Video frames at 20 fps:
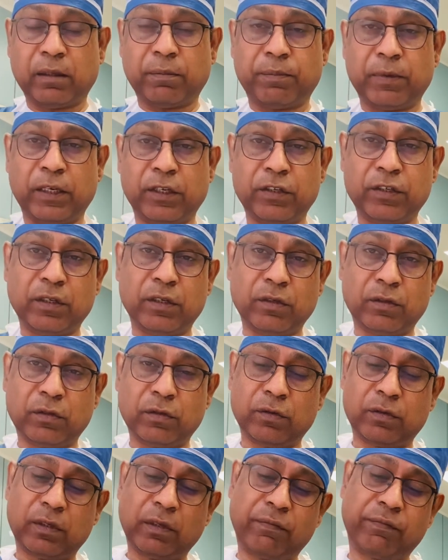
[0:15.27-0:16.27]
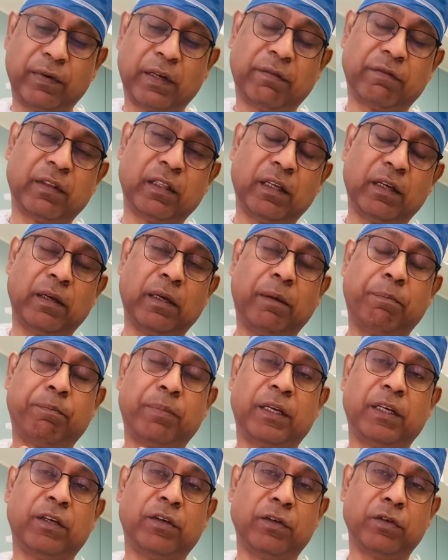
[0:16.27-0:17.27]
The patients who are suffering the
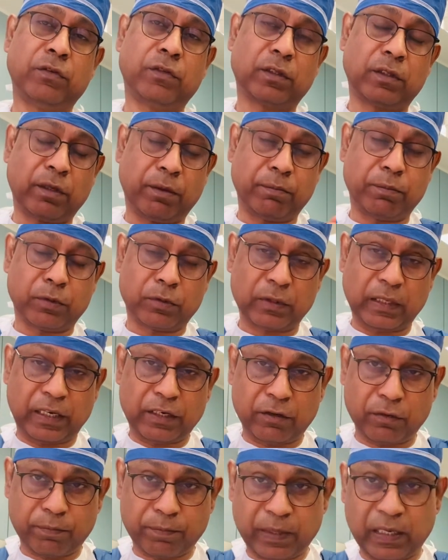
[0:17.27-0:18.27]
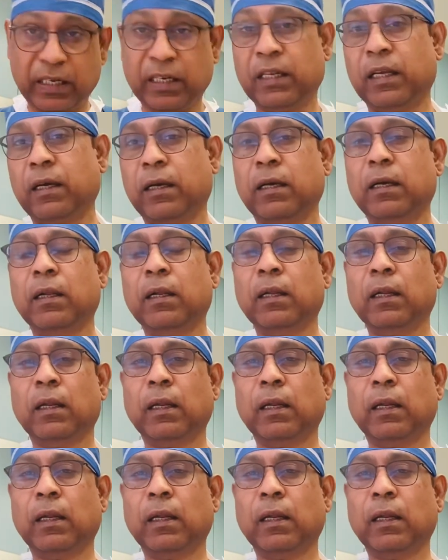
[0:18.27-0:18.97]
heparin-induced thrombocytopenia,